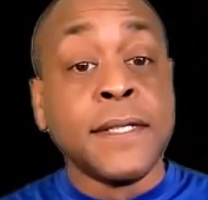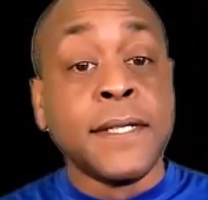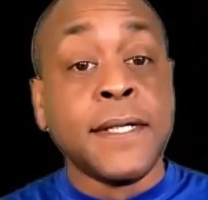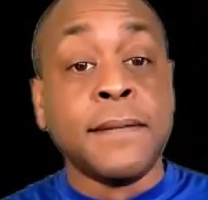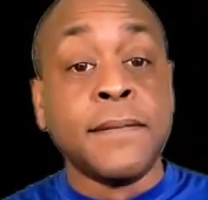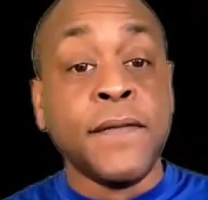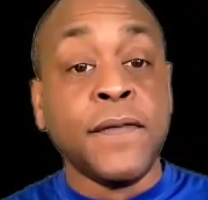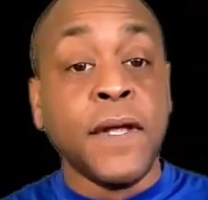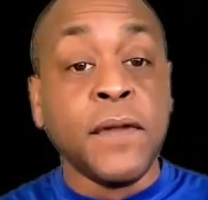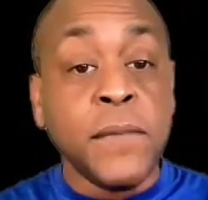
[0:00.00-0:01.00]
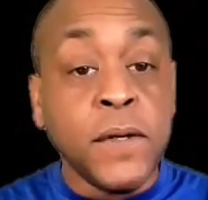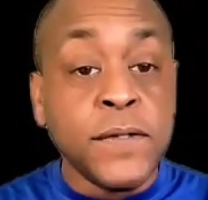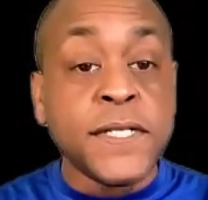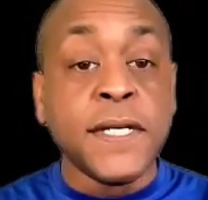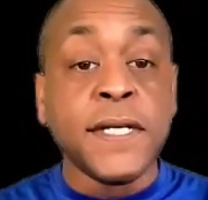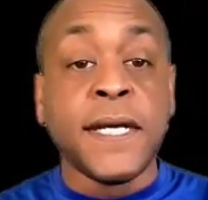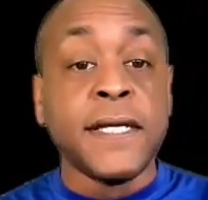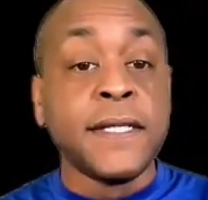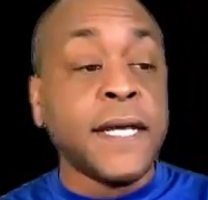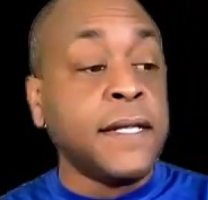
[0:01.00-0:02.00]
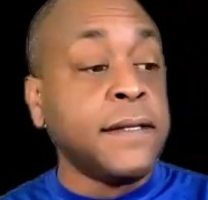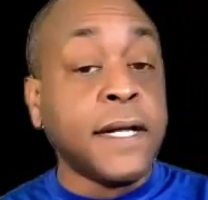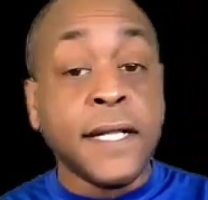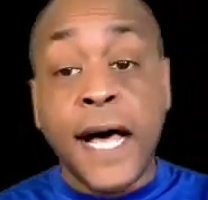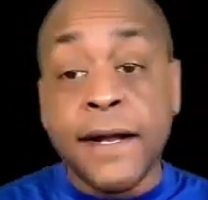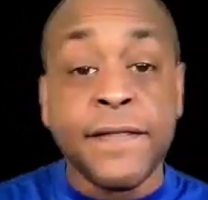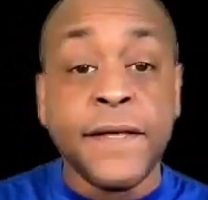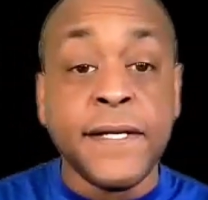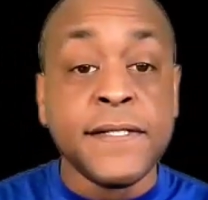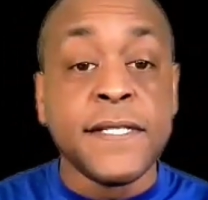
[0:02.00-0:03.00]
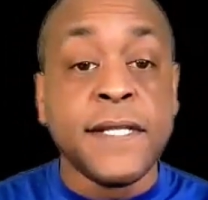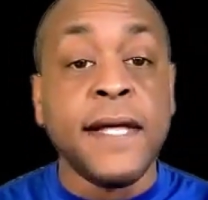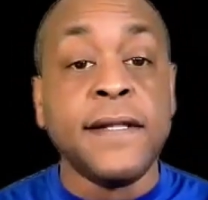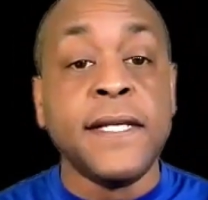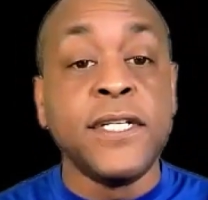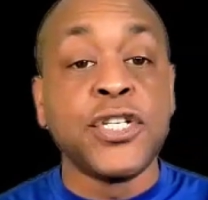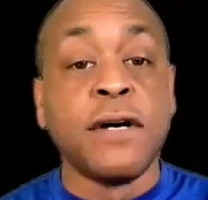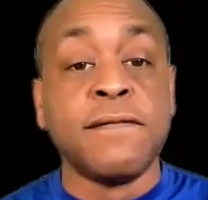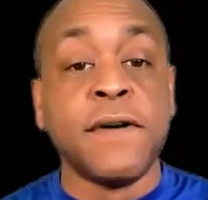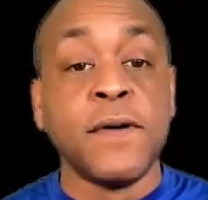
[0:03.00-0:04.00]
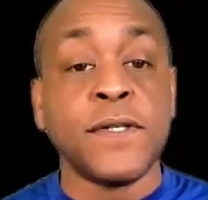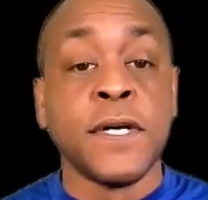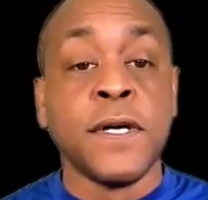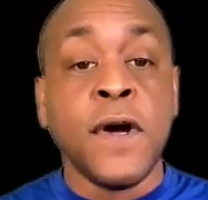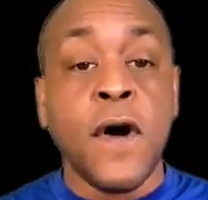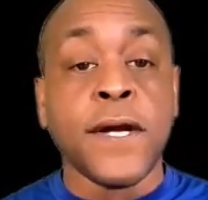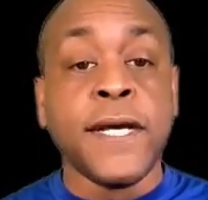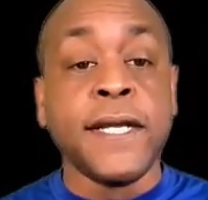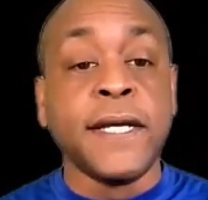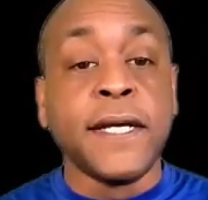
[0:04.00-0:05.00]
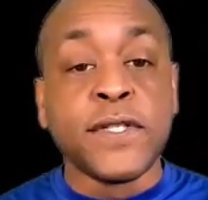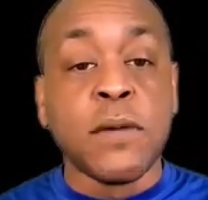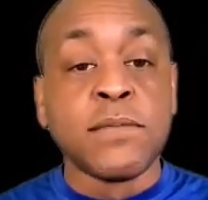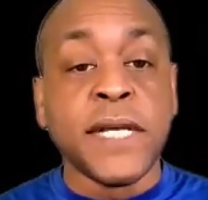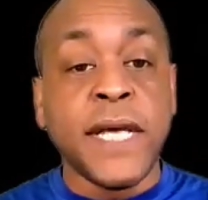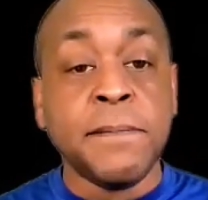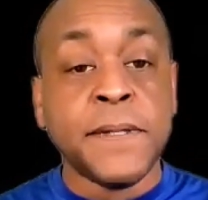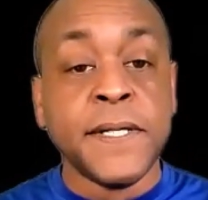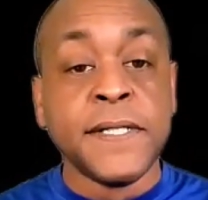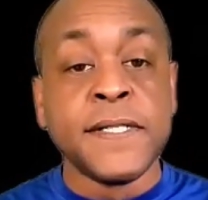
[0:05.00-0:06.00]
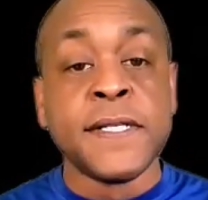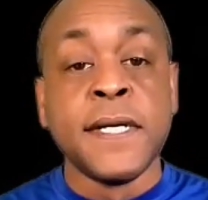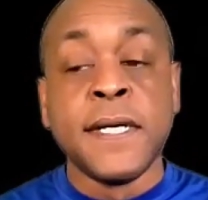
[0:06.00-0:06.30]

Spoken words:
and the music and a lot of things that these young folks are getting in terms of inputs